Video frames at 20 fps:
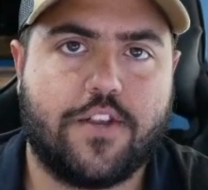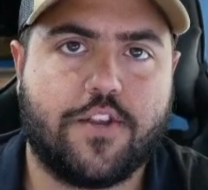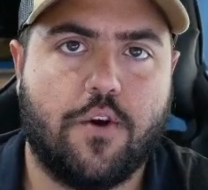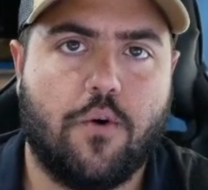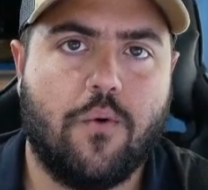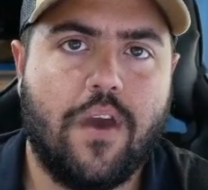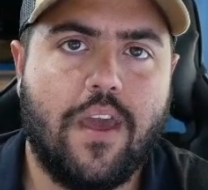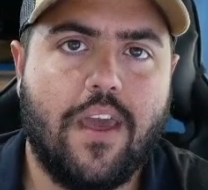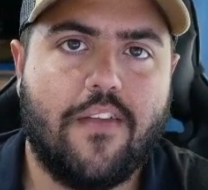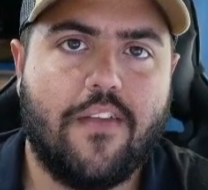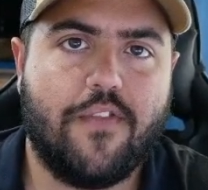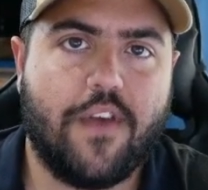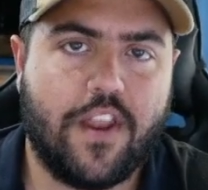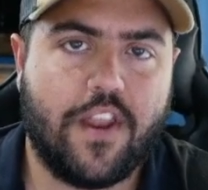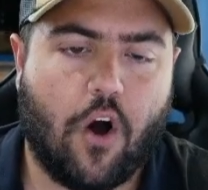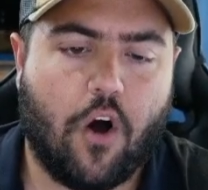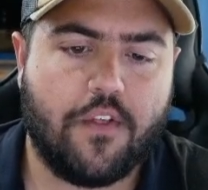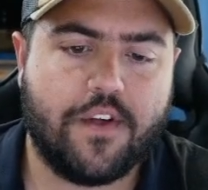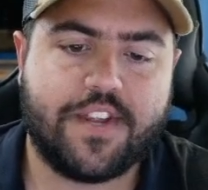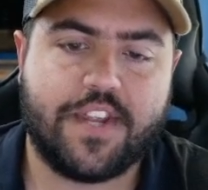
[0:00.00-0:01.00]
So then
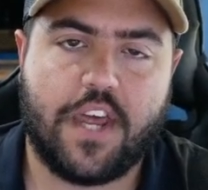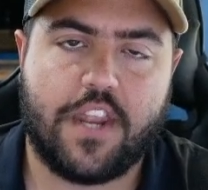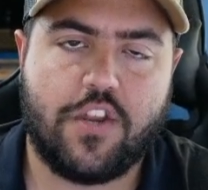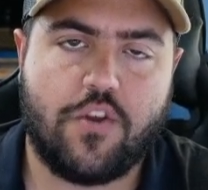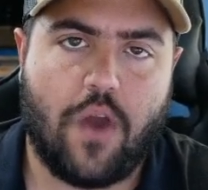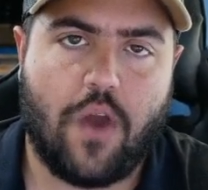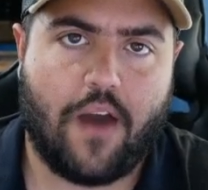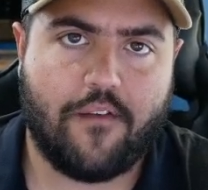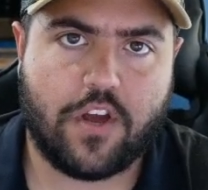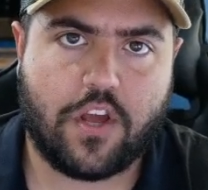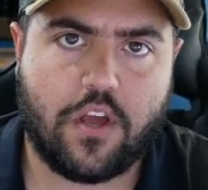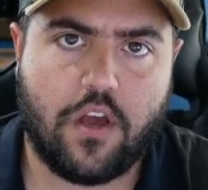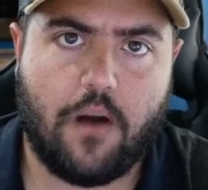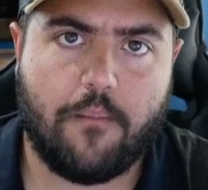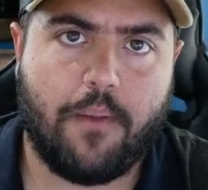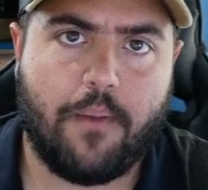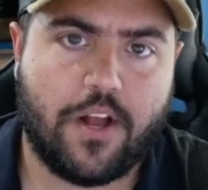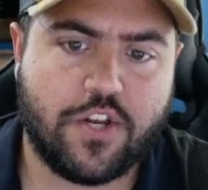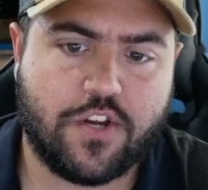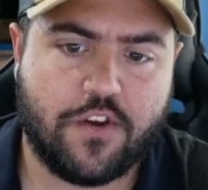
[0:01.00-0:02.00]
all of a sudden you have a
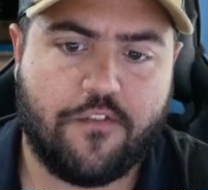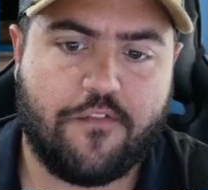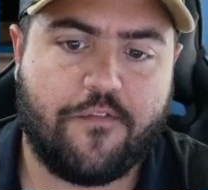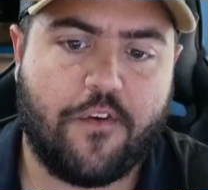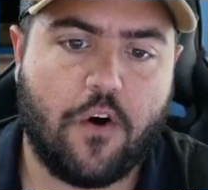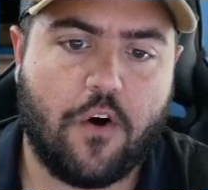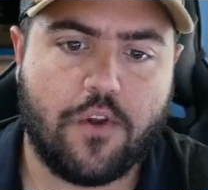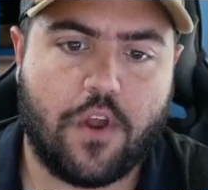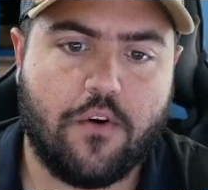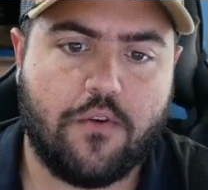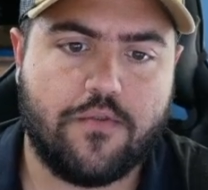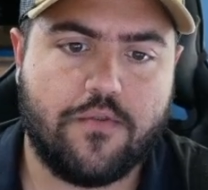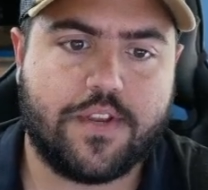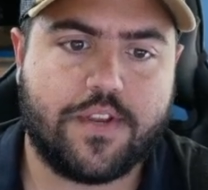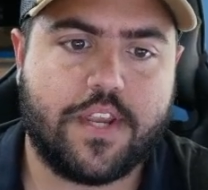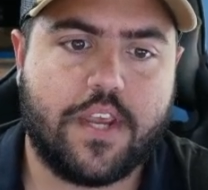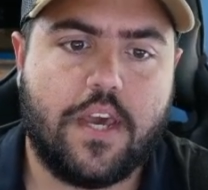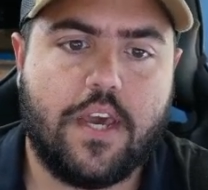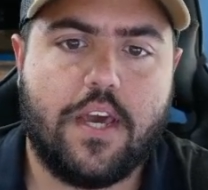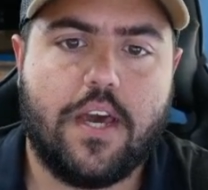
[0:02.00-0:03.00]
bunch of
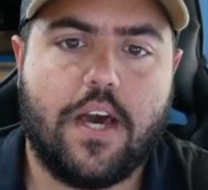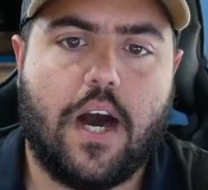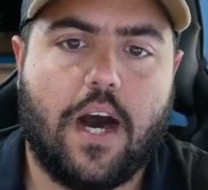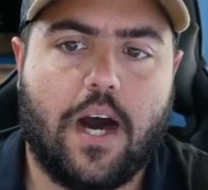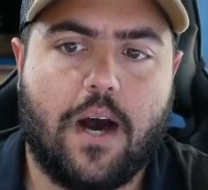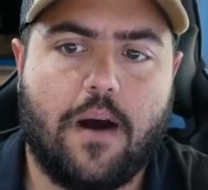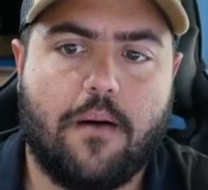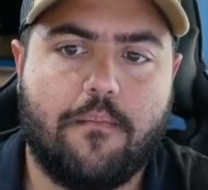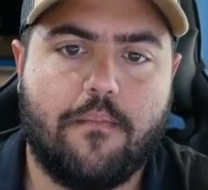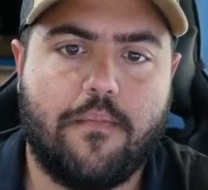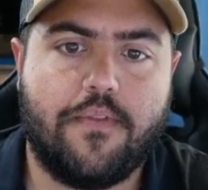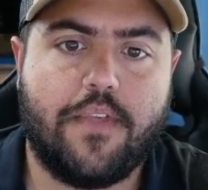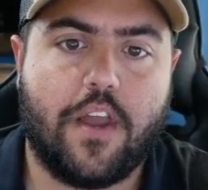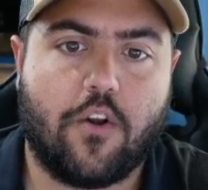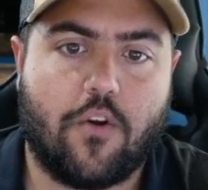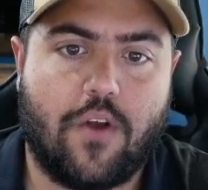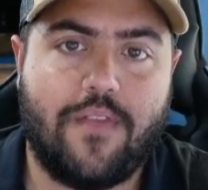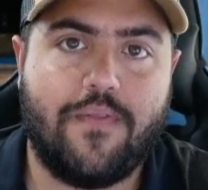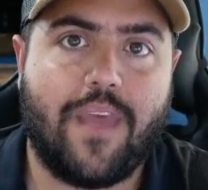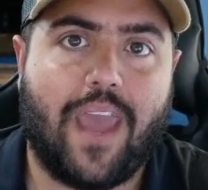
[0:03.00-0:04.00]
photos that
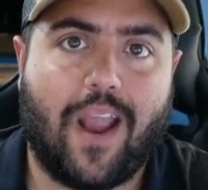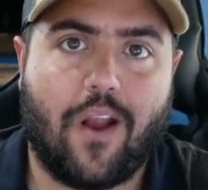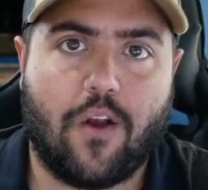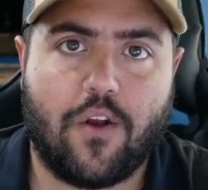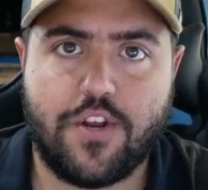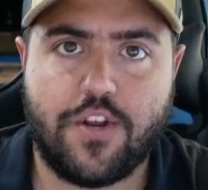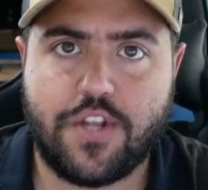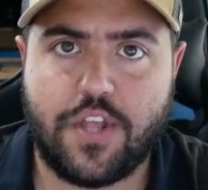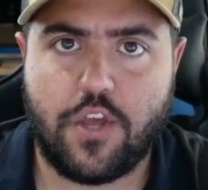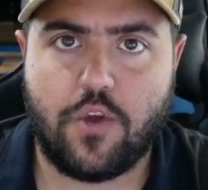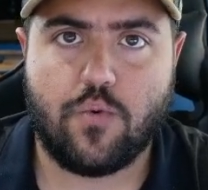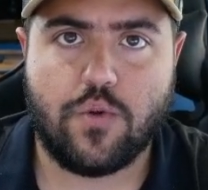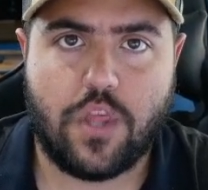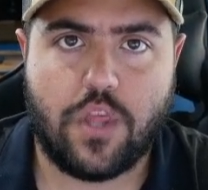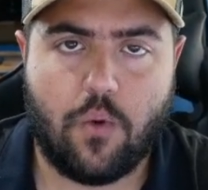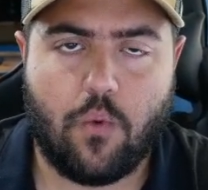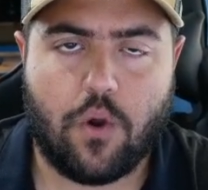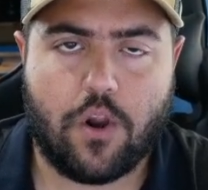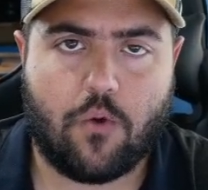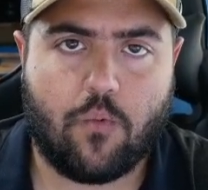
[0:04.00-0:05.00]
are in the areas that you
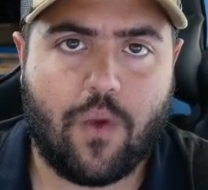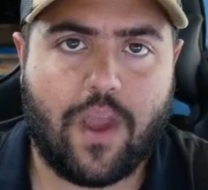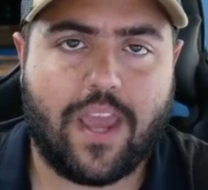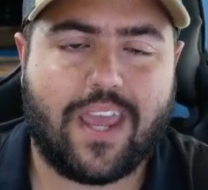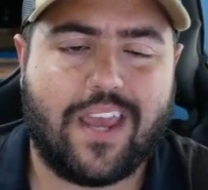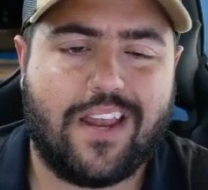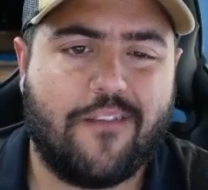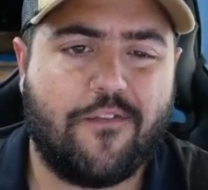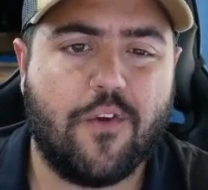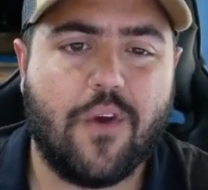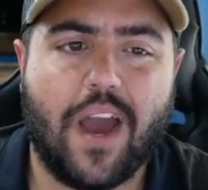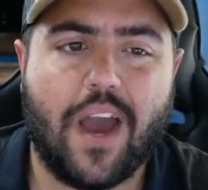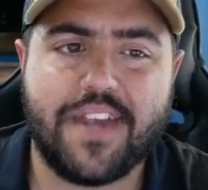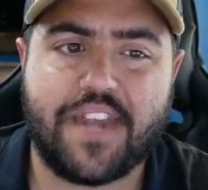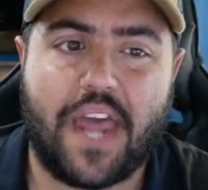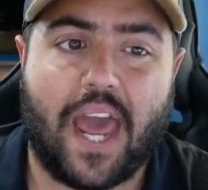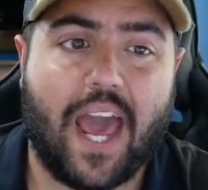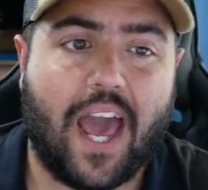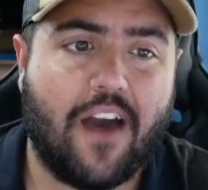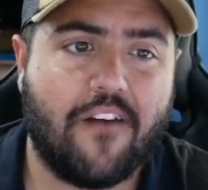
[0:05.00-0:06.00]
really want to rank in. If you guys
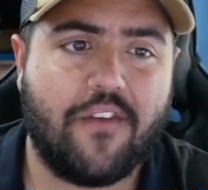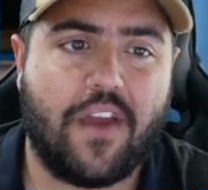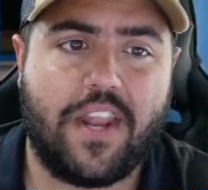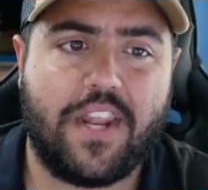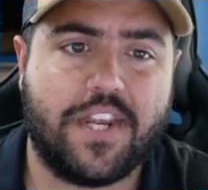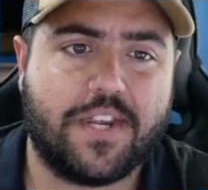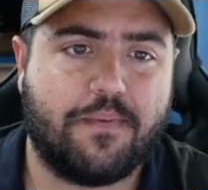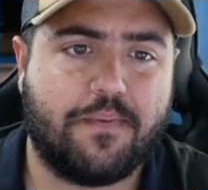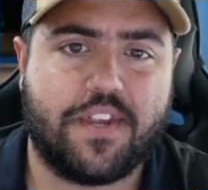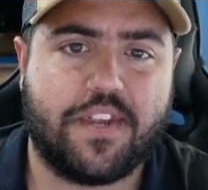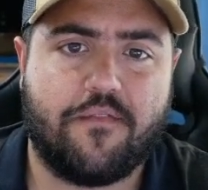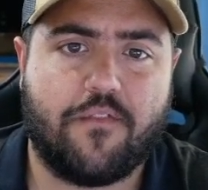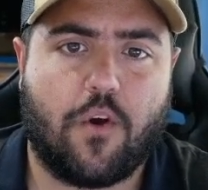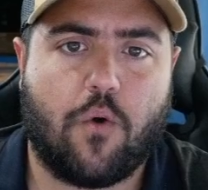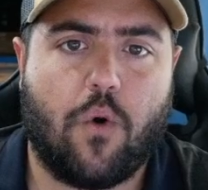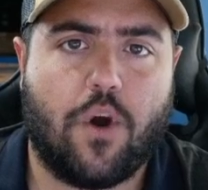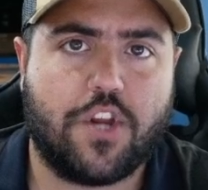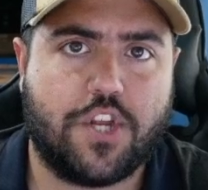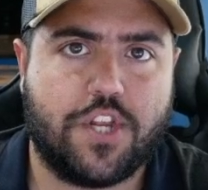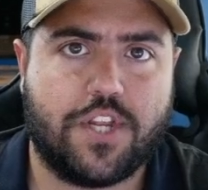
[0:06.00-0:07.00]
have any specific
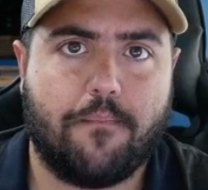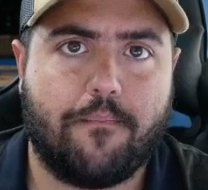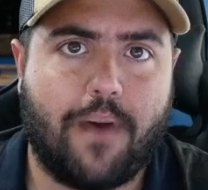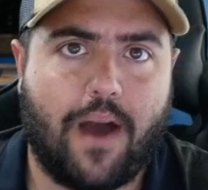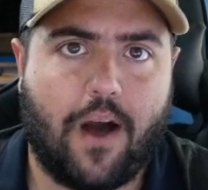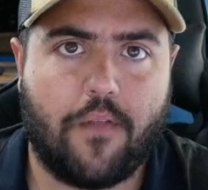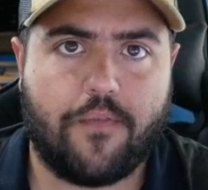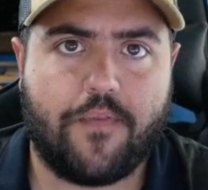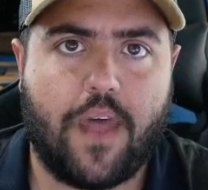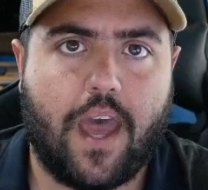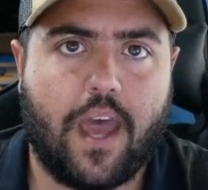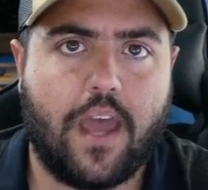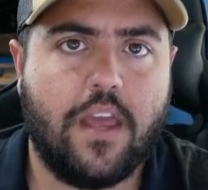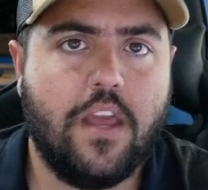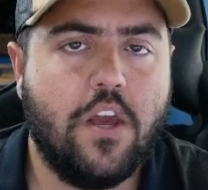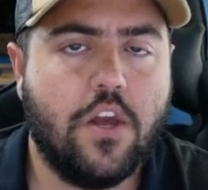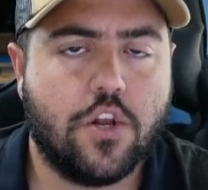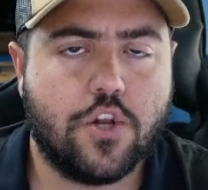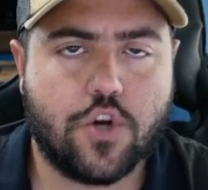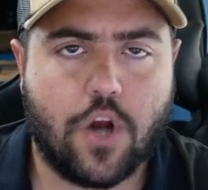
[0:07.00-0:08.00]
questions about that,
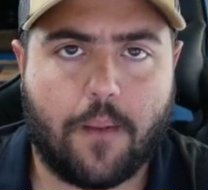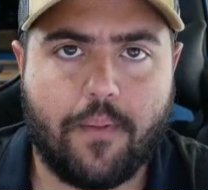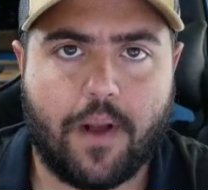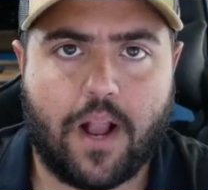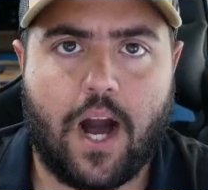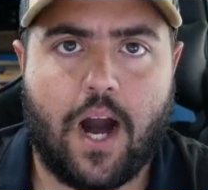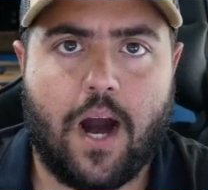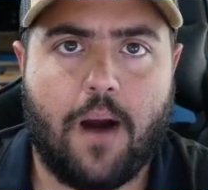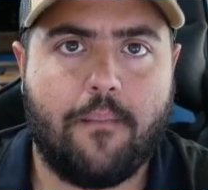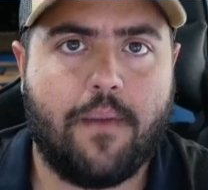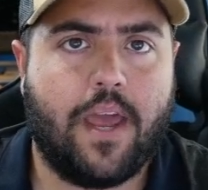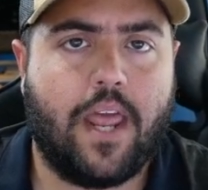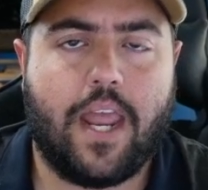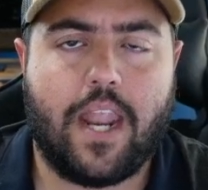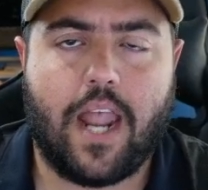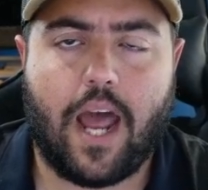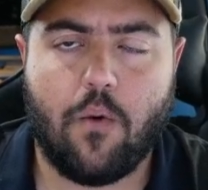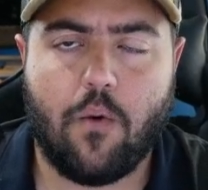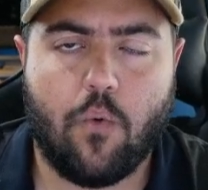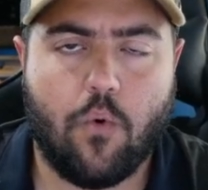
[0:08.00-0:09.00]
drop a comment
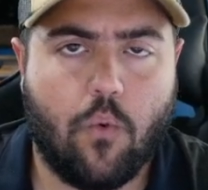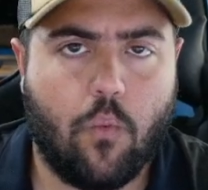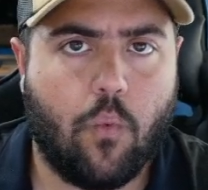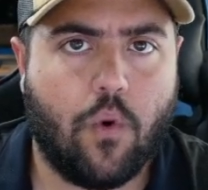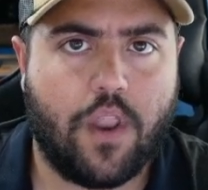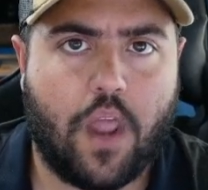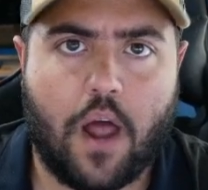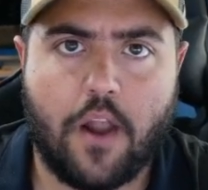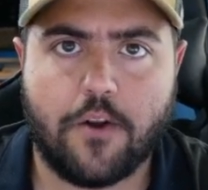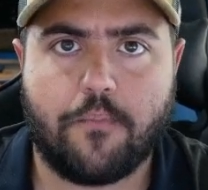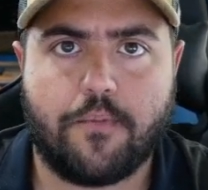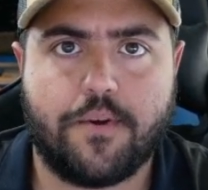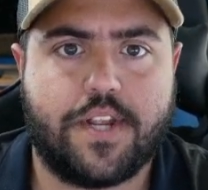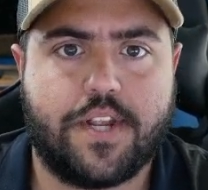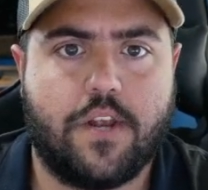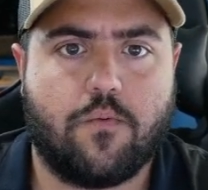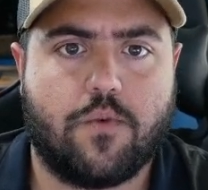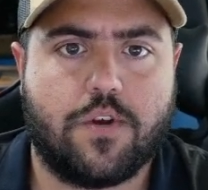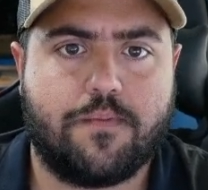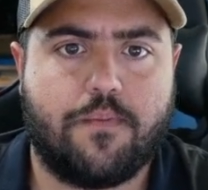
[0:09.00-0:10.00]
and I will
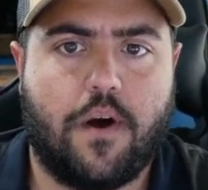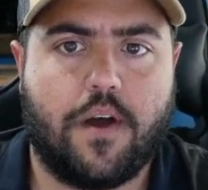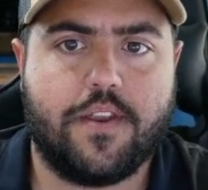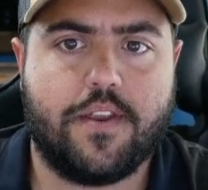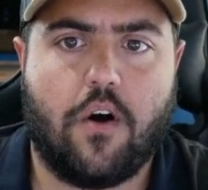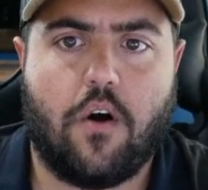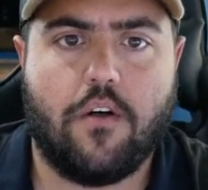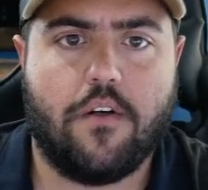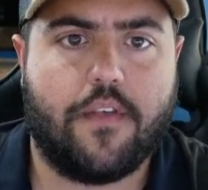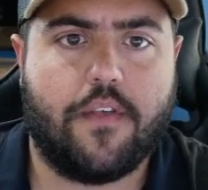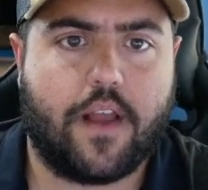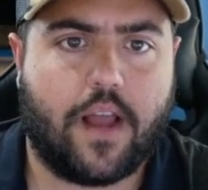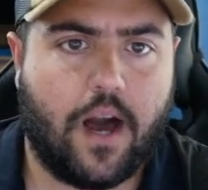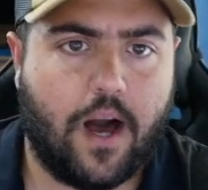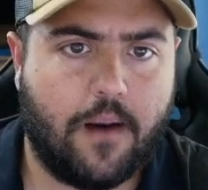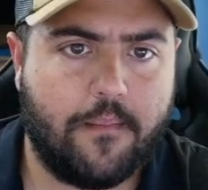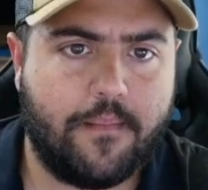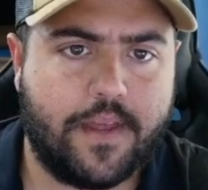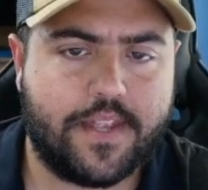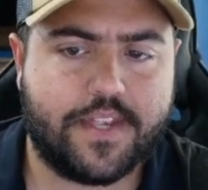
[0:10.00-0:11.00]
100% respond to all of the
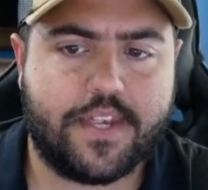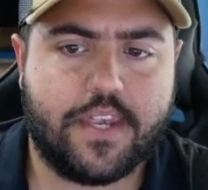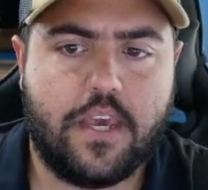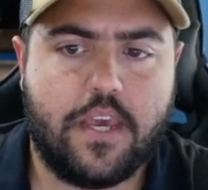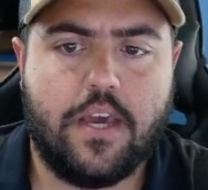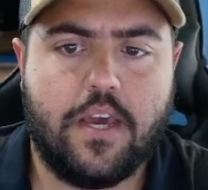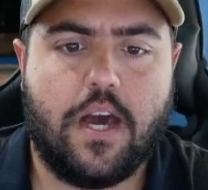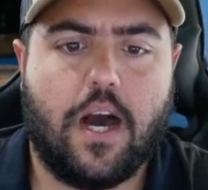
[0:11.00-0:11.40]
comments.